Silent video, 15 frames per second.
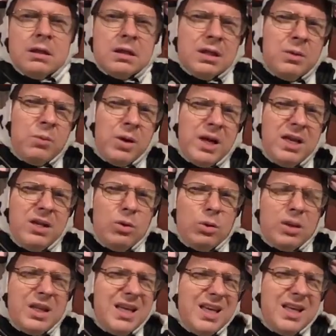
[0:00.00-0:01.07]
"Now, why do you
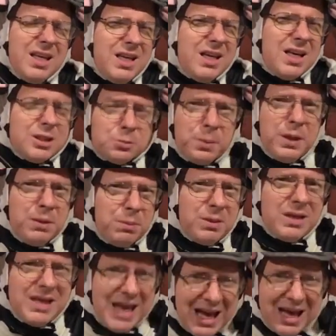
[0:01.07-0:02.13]
think he cuts people
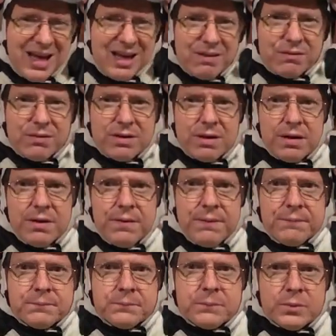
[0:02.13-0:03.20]
in half?"
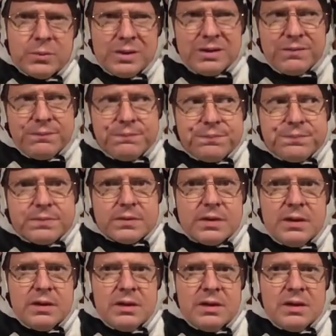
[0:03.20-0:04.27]
"Well,
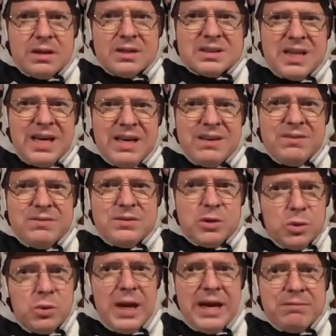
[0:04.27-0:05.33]
because I have
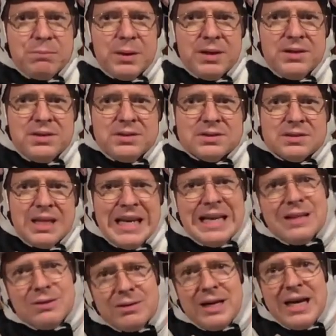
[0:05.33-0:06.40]
2 half-brothers
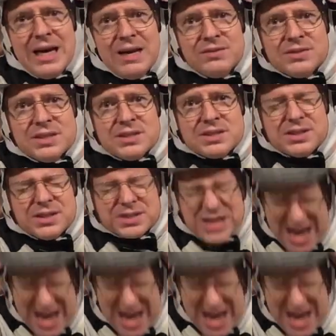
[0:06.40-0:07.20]
and 3 half-sisters."